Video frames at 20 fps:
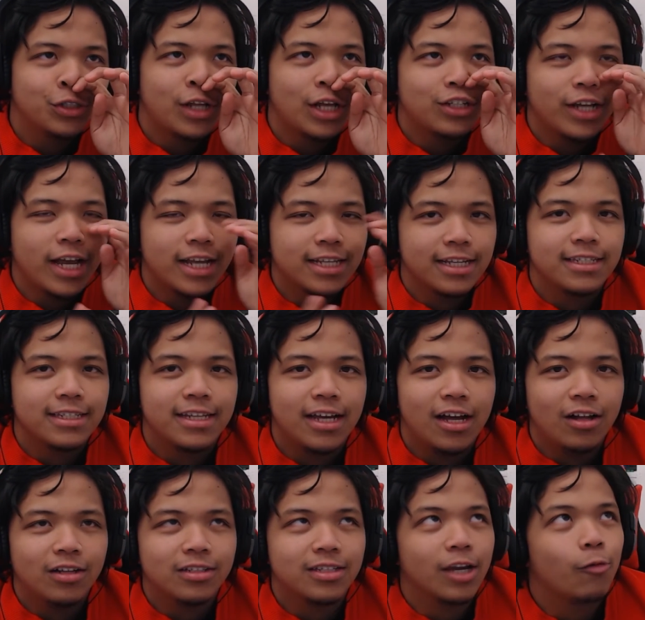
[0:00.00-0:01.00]
as you guys can
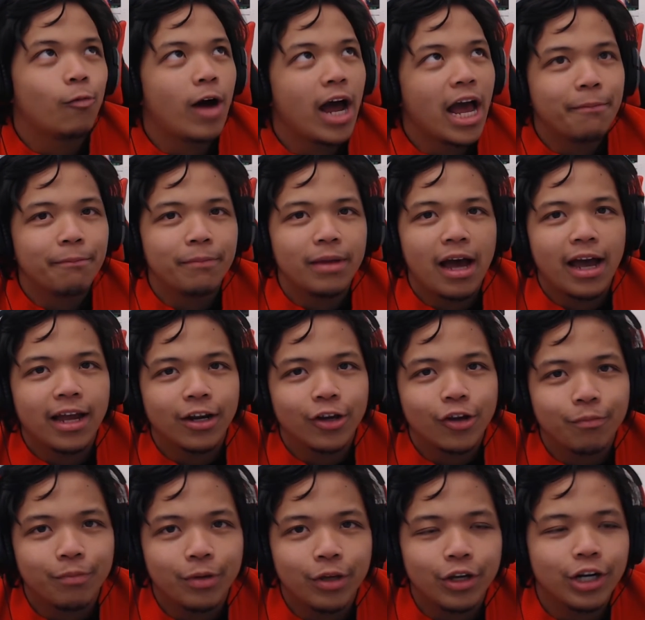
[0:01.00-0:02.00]
tell. It's like why I'm behind a
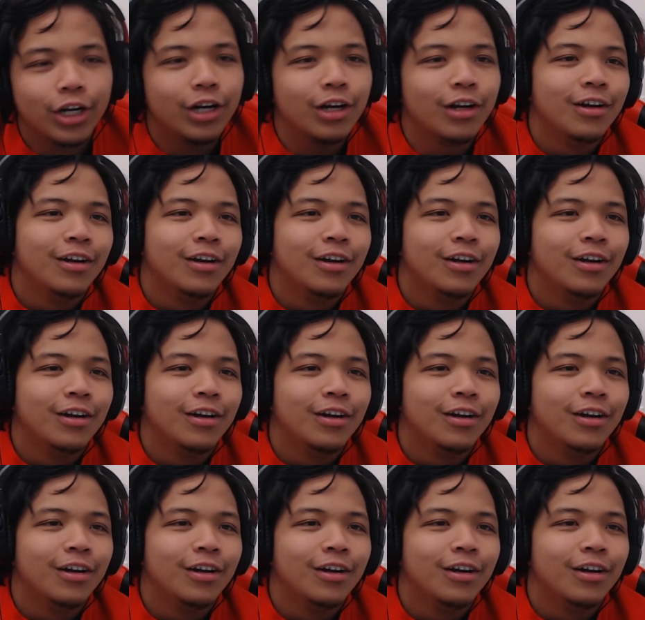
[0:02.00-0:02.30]
computer.